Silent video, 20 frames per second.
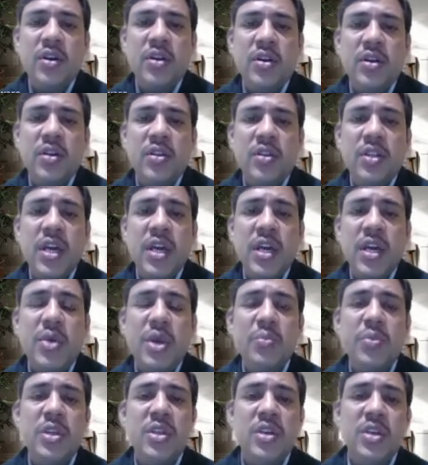there may
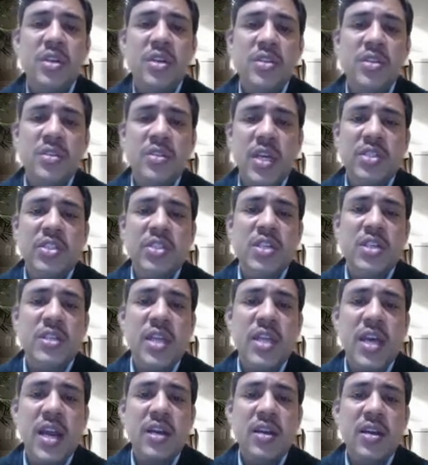be the chances
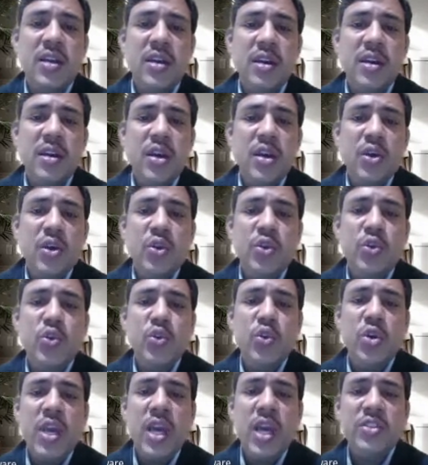that you
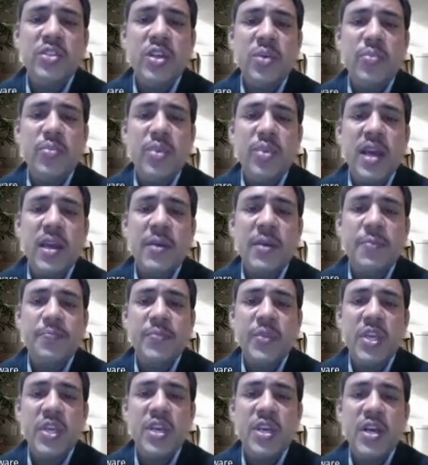can supply
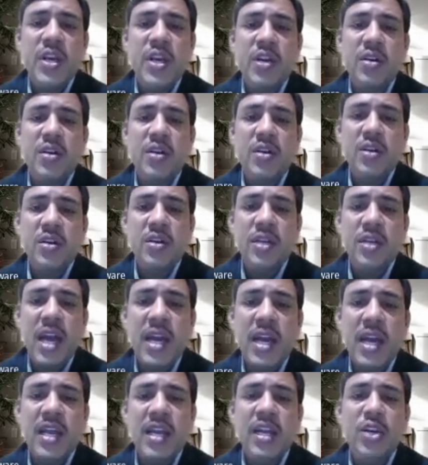here
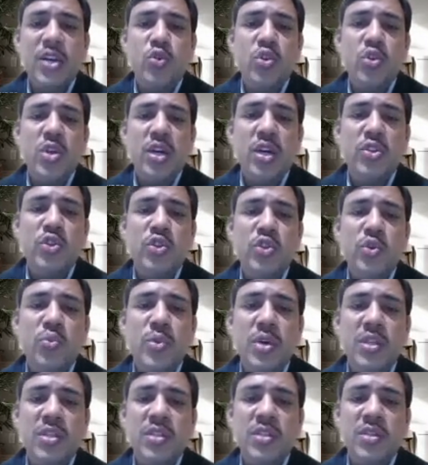directly to the
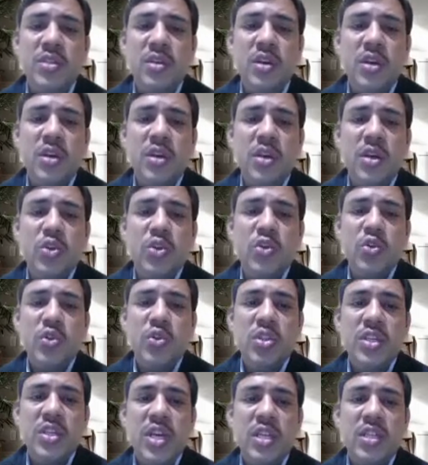consumers. So
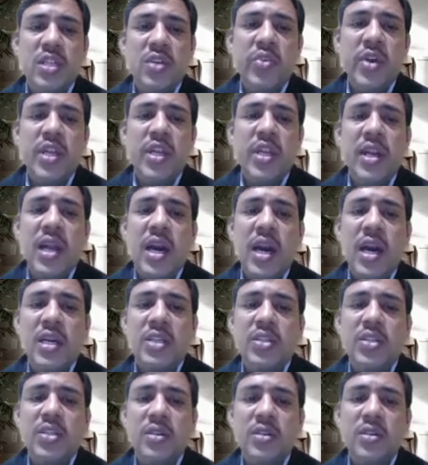these are the very large
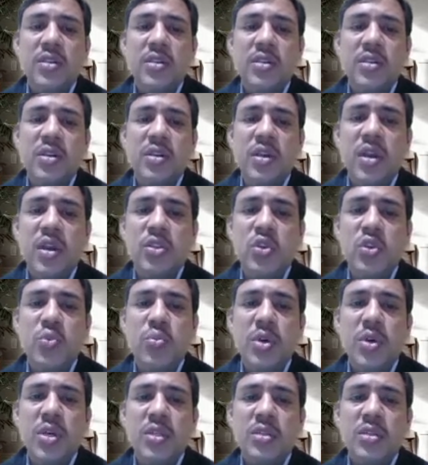
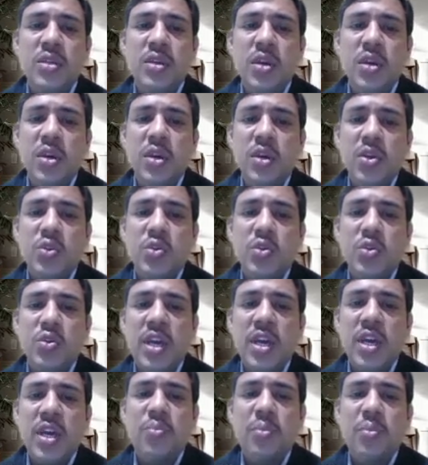consumers. So
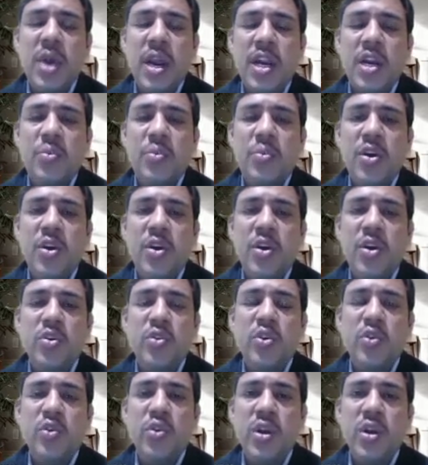there might be on
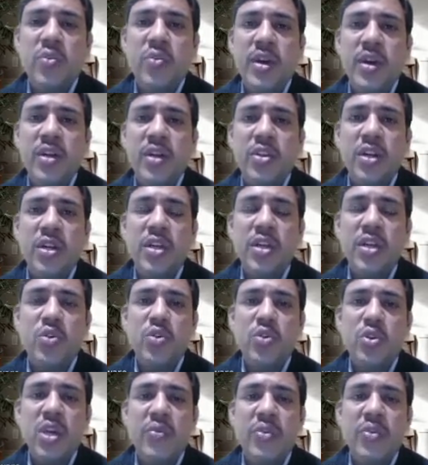your 132 kV